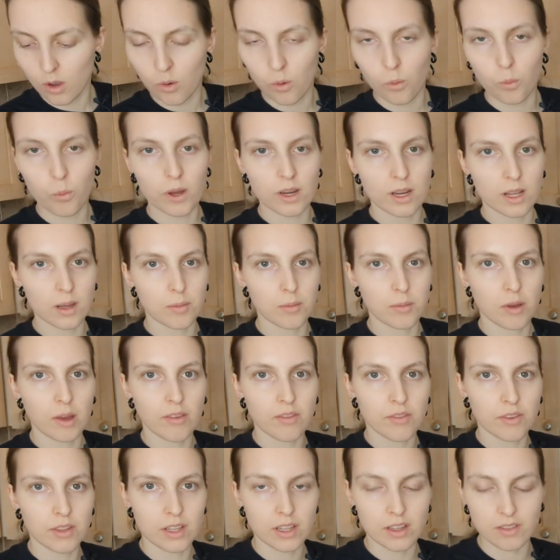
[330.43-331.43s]
when I'm
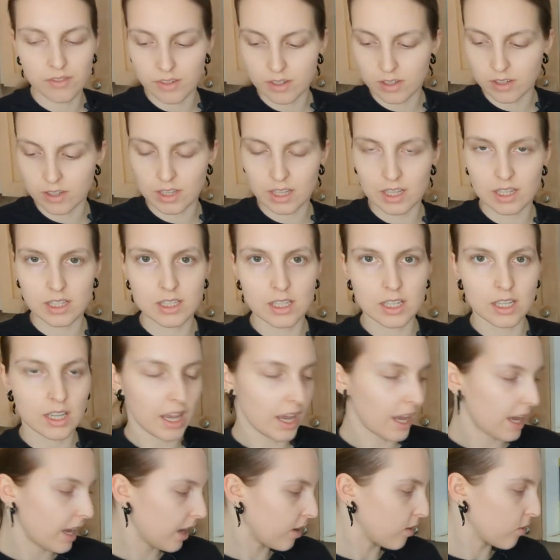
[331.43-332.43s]
feeling very lazy
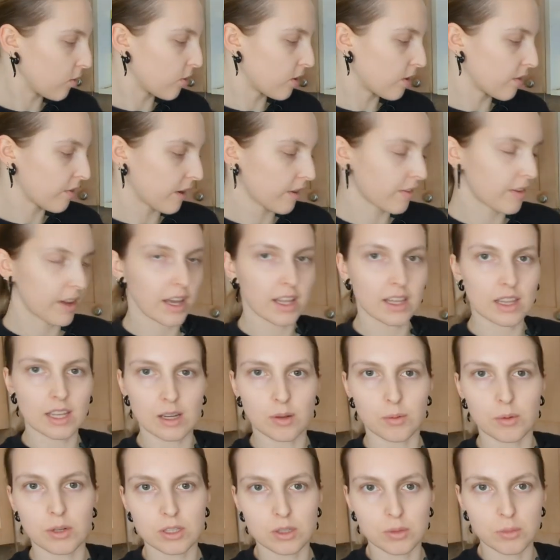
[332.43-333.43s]
or if I've had like
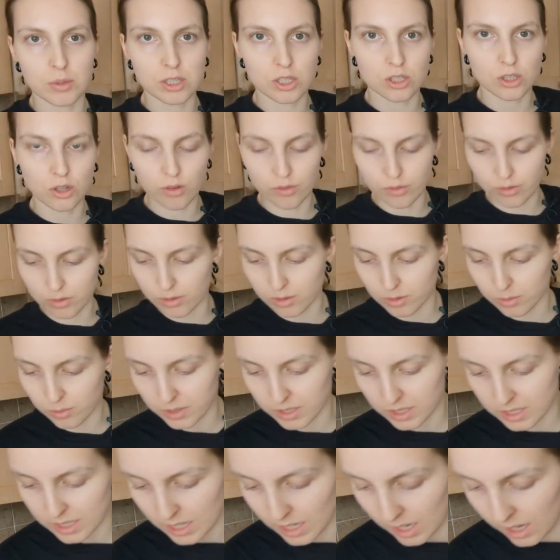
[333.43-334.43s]
way too much tofu in the
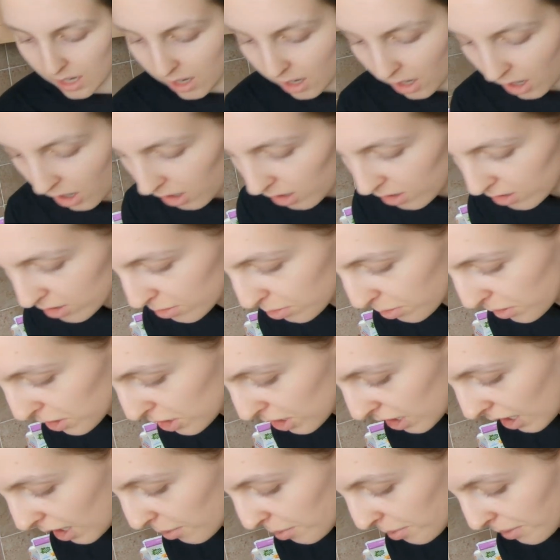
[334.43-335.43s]
week, I'll switch
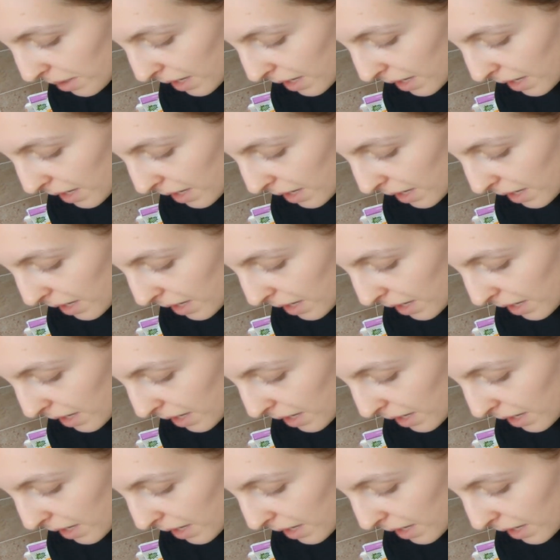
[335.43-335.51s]
up